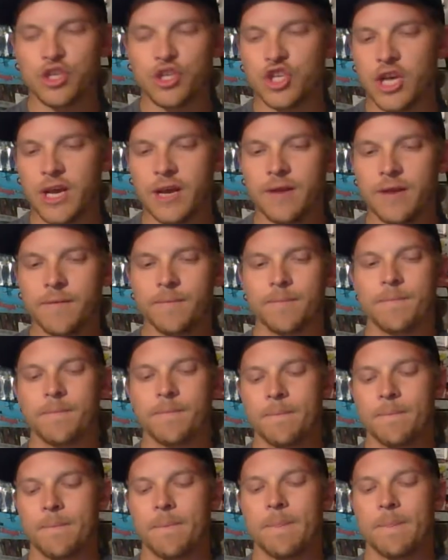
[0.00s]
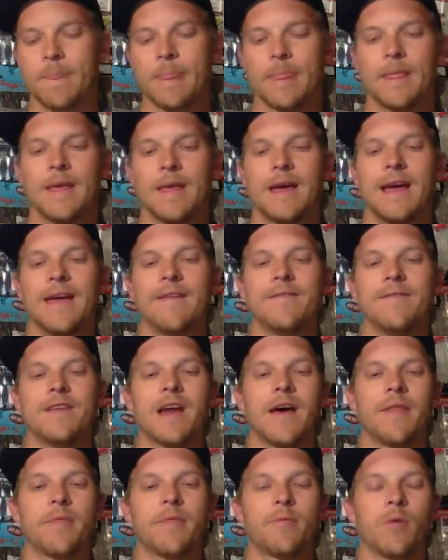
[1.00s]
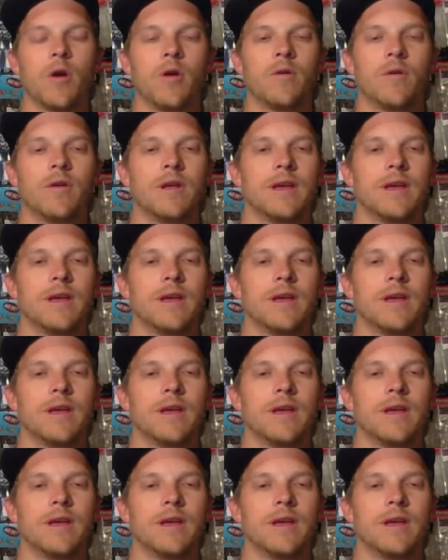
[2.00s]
jig I have not thrown.